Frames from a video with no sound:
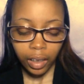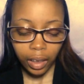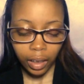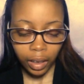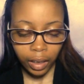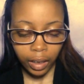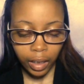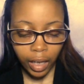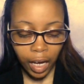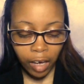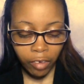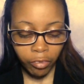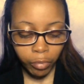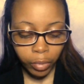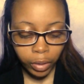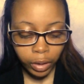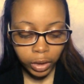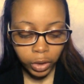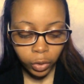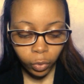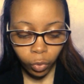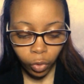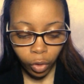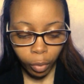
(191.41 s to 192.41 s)
And I've been
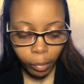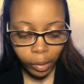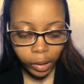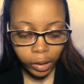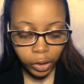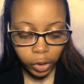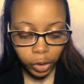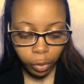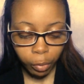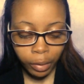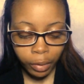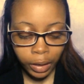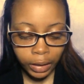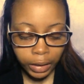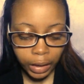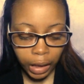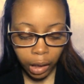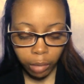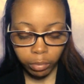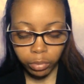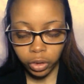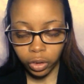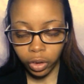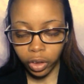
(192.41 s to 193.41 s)
to Walmart so many
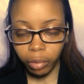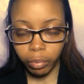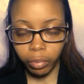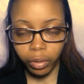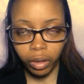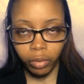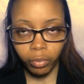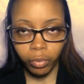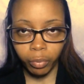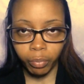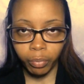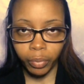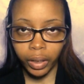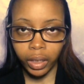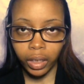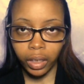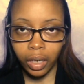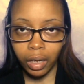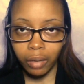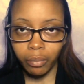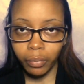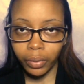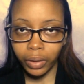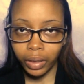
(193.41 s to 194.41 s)
times, saw the book, would pick it
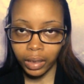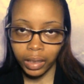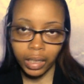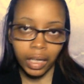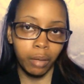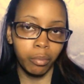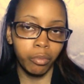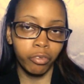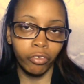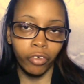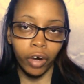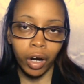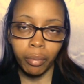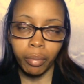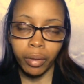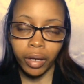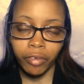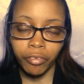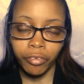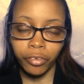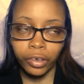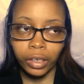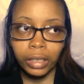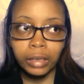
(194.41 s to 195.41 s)
up, put it down before I pay
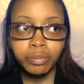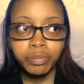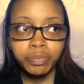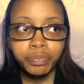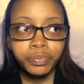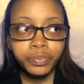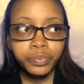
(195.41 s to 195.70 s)
for it.